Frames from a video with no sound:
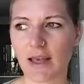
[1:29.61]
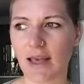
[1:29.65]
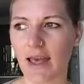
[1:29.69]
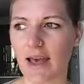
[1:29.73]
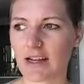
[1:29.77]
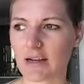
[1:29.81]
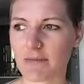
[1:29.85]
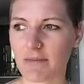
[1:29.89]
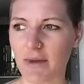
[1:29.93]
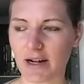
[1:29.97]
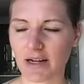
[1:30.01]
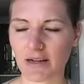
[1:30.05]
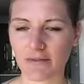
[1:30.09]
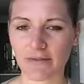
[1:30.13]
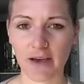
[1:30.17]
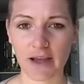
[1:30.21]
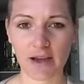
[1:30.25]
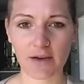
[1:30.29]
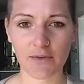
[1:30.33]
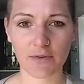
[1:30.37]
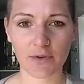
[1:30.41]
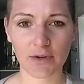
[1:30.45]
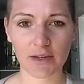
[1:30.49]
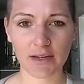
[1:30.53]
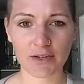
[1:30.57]
how to modify
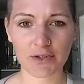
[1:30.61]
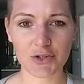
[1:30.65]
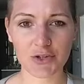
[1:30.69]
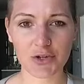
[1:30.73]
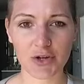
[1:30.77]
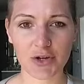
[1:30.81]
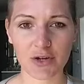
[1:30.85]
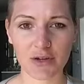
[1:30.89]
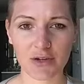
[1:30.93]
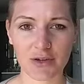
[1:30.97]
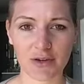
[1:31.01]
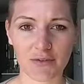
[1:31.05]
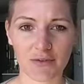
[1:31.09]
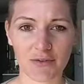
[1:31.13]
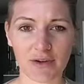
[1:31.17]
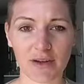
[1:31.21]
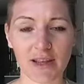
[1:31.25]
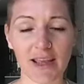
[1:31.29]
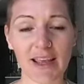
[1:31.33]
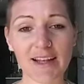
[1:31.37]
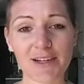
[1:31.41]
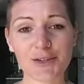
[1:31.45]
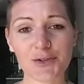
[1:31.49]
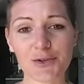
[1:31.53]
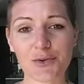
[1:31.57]
it for each different
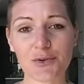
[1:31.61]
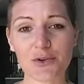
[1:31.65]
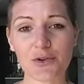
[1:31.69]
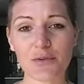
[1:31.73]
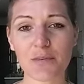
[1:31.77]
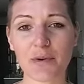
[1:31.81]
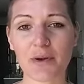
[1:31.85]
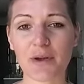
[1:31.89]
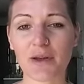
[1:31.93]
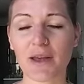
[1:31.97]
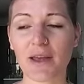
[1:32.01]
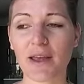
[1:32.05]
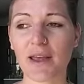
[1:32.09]
age group,